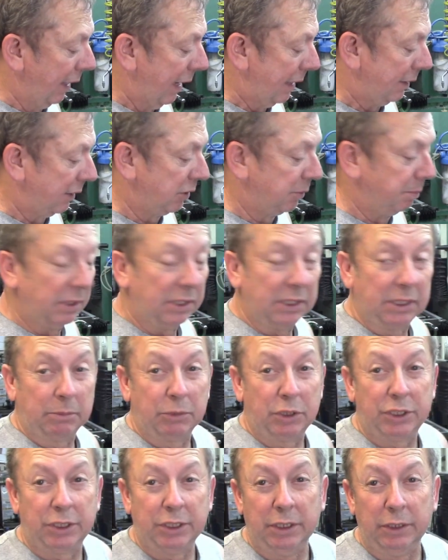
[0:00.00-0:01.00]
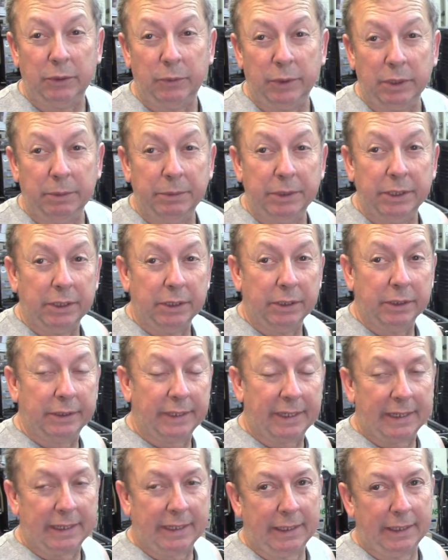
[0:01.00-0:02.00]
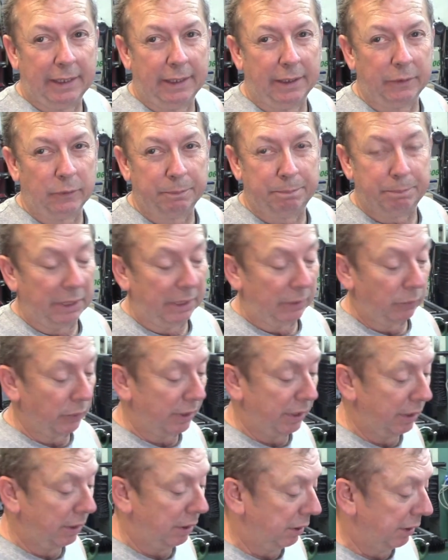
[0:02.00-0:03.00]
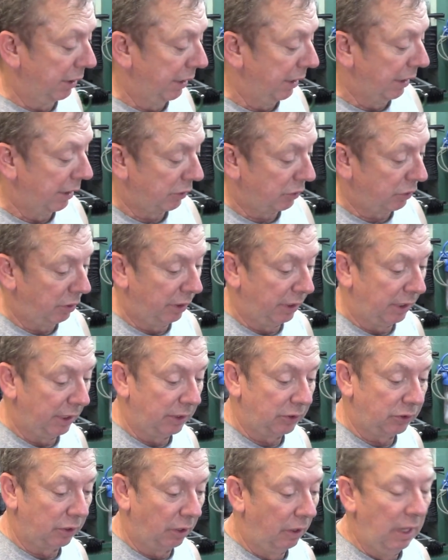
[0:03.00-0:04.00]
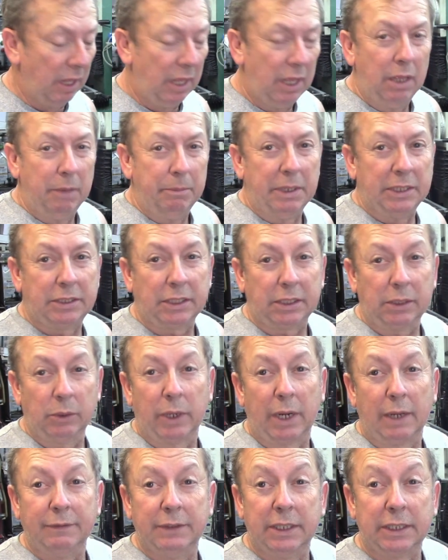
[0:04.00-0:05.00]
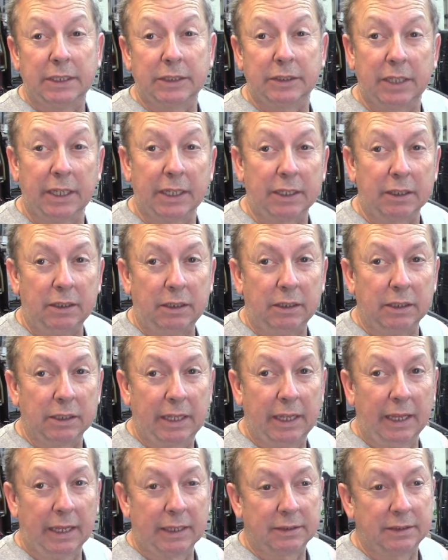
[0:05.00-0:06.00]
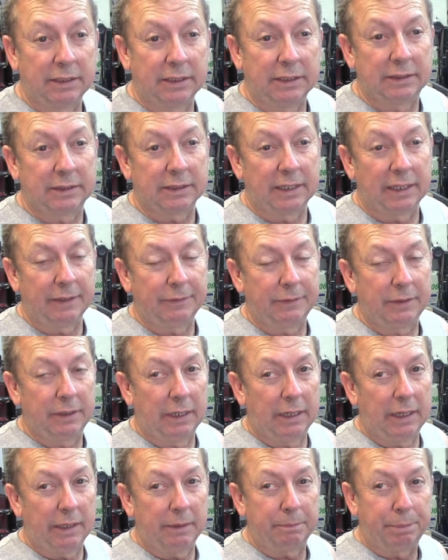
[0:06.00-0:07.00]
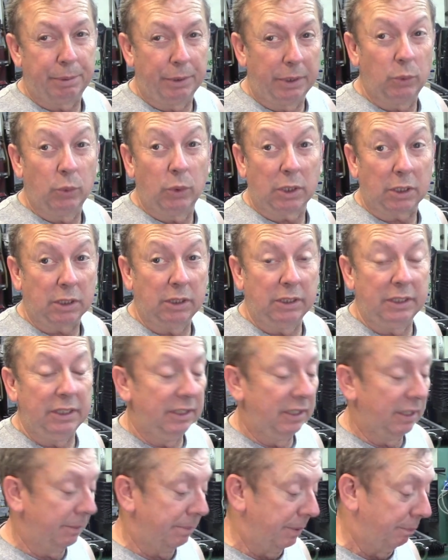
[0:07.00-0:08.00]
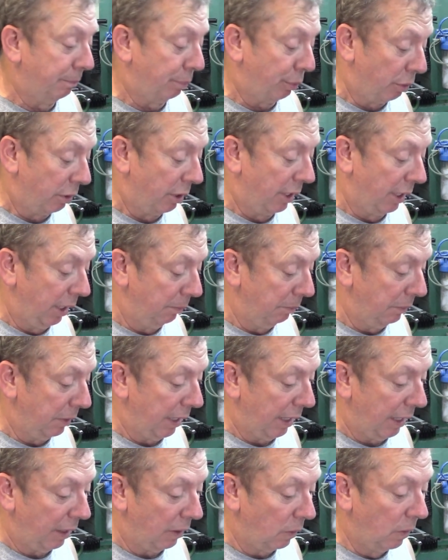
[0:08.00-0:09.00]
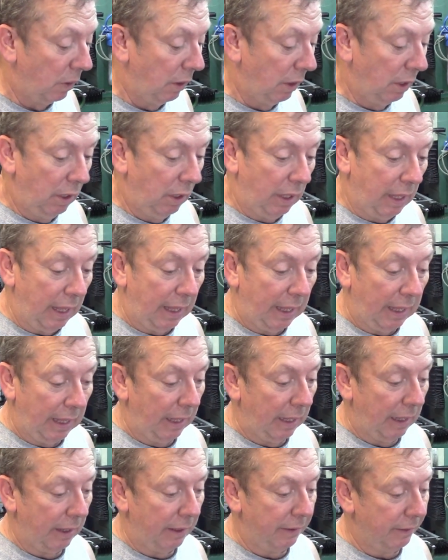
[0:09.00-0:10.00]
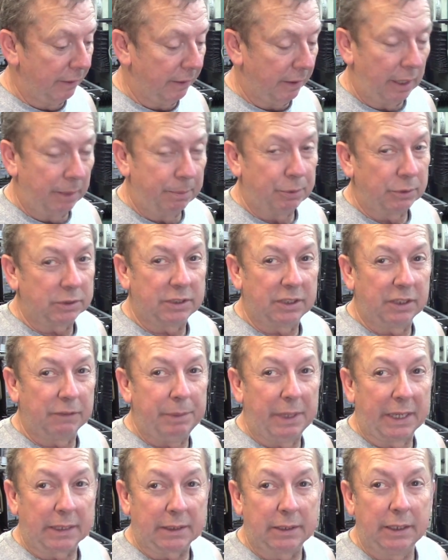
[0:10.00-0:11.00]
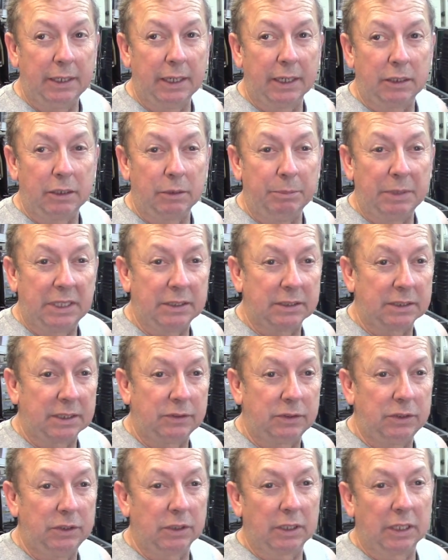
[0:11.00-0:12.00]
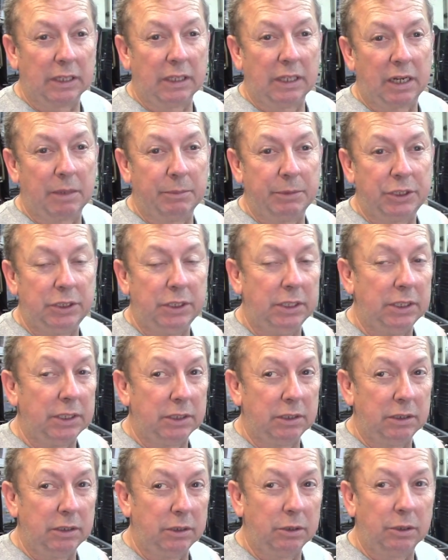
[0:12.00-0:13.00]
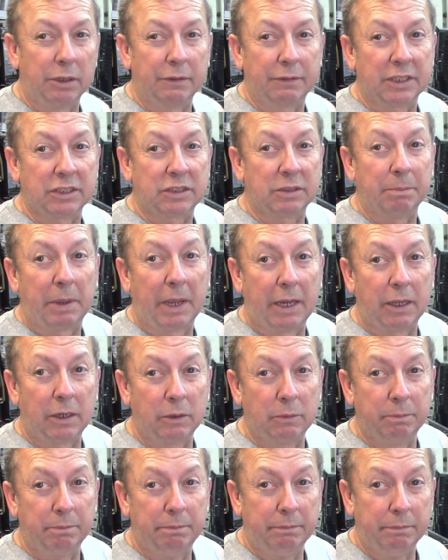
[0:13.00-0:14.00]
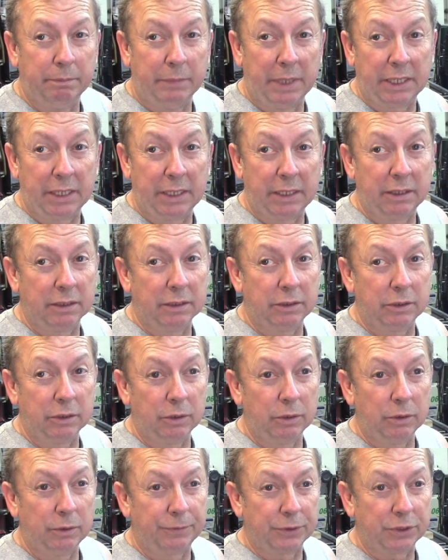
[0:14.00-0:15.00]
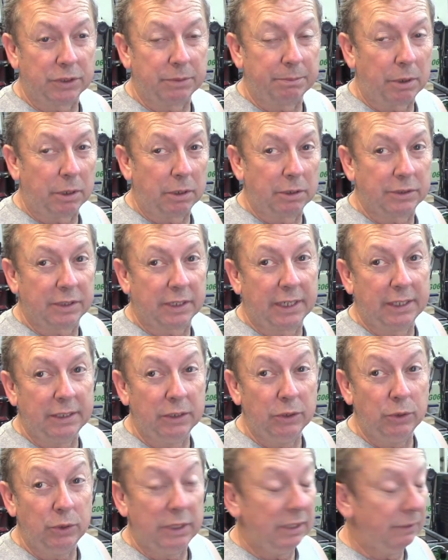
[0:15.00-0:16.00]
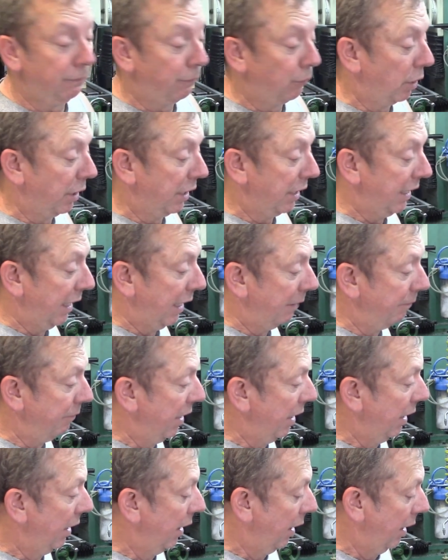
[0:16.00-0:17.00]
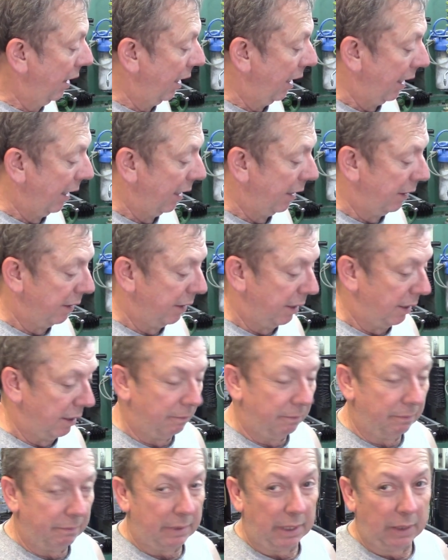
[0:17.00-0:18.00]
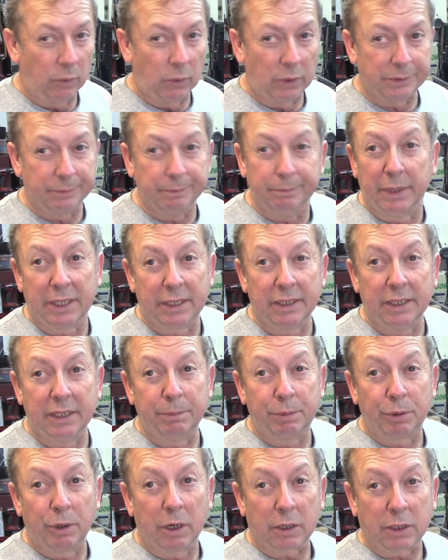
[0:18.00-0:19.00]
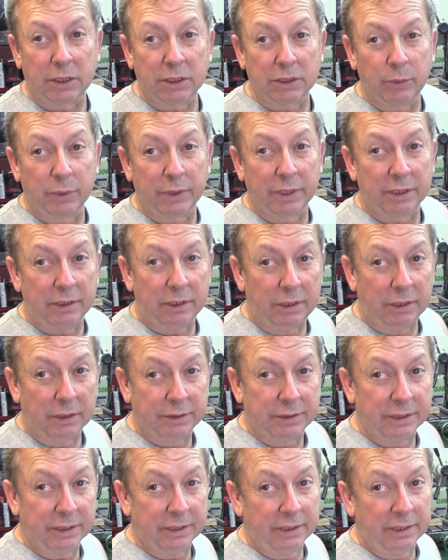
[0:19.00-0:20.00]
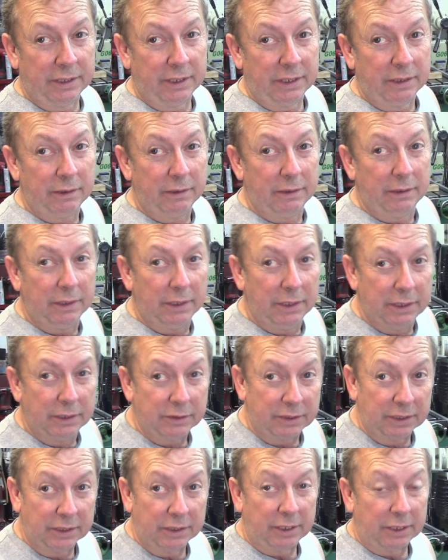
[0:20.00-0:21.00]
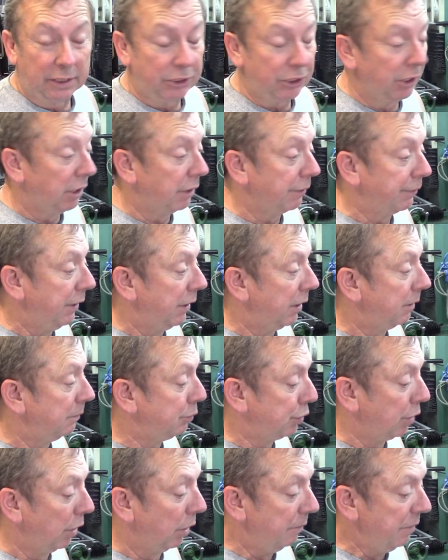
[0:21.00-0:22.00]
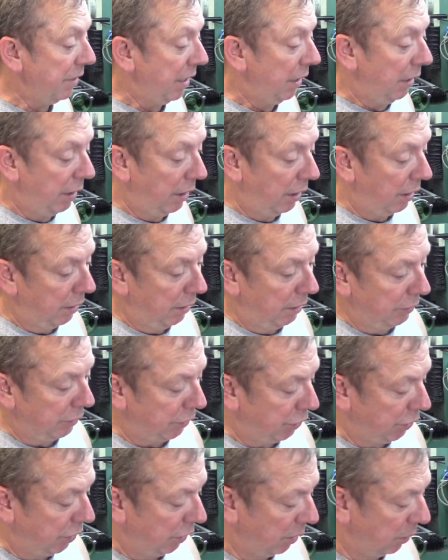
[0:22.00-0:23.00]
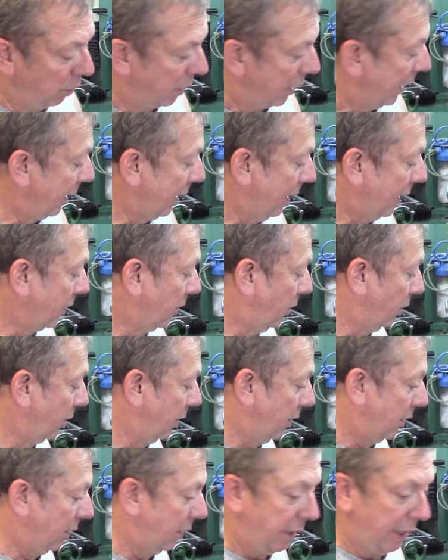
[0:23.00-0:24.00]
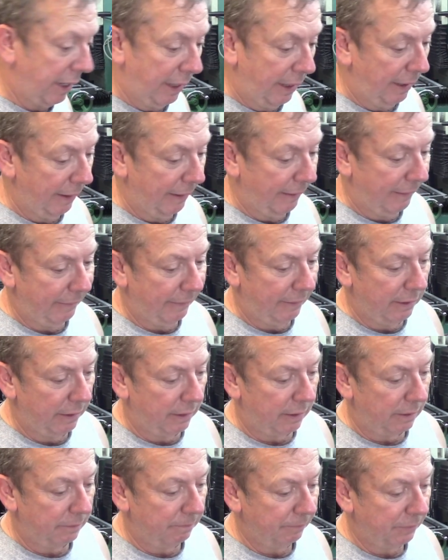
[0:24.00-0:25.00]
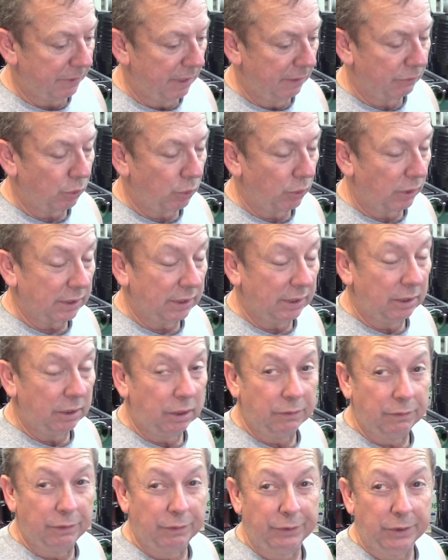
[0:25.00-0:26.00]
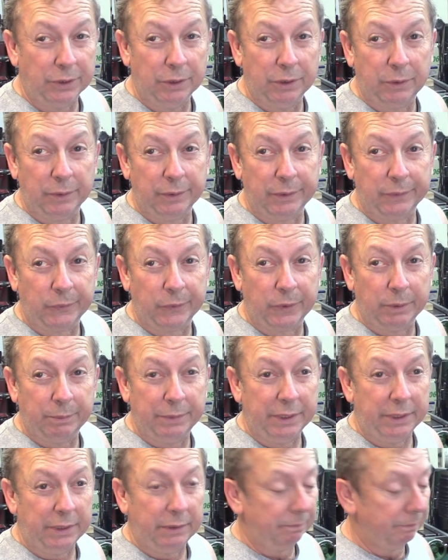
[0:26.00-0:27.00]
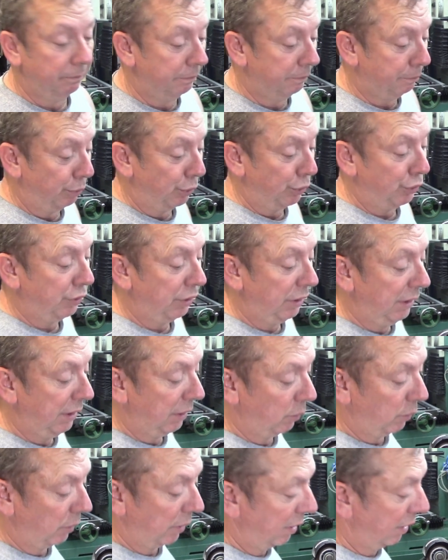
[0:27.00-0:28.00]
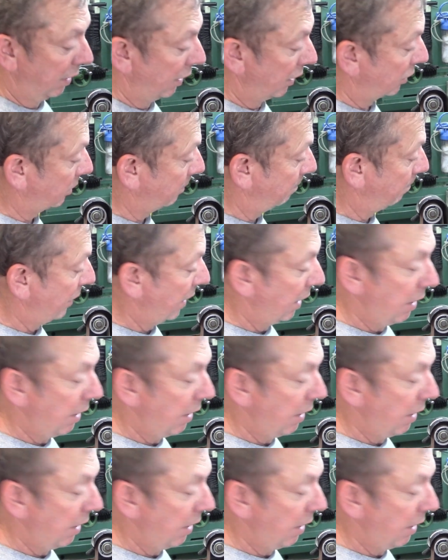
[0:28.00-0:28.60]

Atlas milling machine rebuild, and I played with it all day yesterday. So basically what I've done is taken all the castings that I've got pretty well cleaned up and primed now, and I put stuff back together because I still got a lot of machining to do. I've got some pattern making to do for some parts that I knew need for it yet, and um, I wasn't making any progress with it all sitting in a sitting on a shelf here. So I'll just show you what I got going on and uh, give a quick little overview, and we'll be proceeding with this.